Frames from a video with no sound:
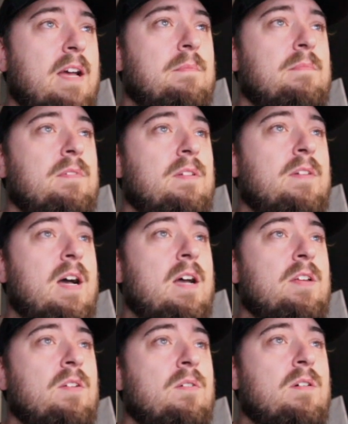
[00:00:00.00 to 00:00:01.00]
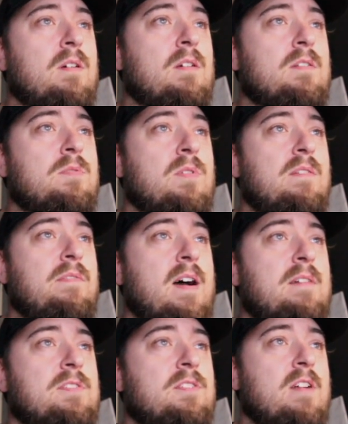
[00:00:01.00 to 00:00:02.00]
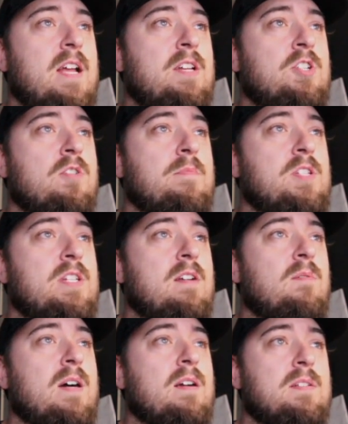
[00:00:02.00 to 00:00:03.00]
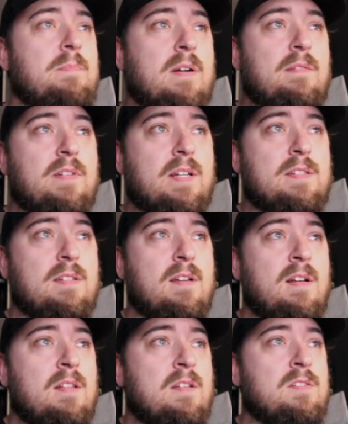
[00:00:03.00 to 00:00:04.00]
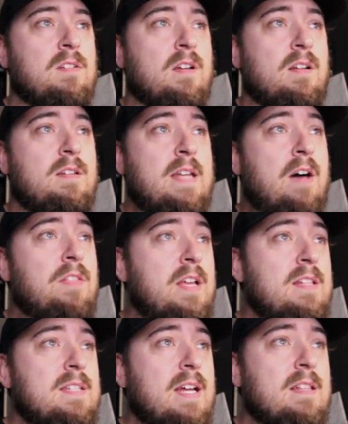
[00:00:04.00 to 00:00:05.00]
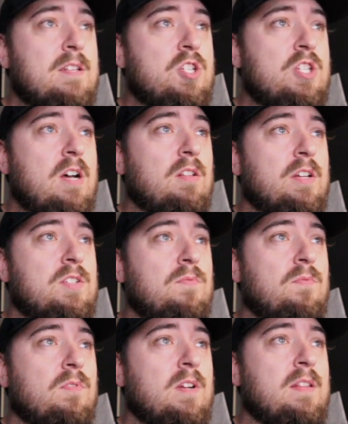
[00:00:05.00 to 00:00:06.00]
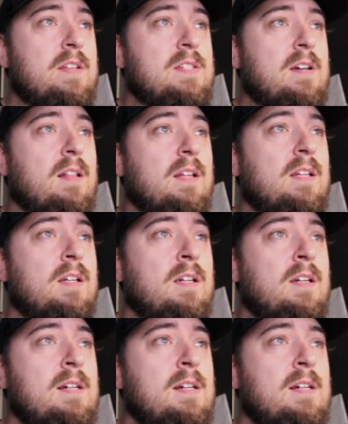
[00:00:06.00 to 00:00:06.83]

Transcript: Yep, you've got your 25 strand German snare wires. Perfect. Those look good. Now the inside of the shell looks really solid.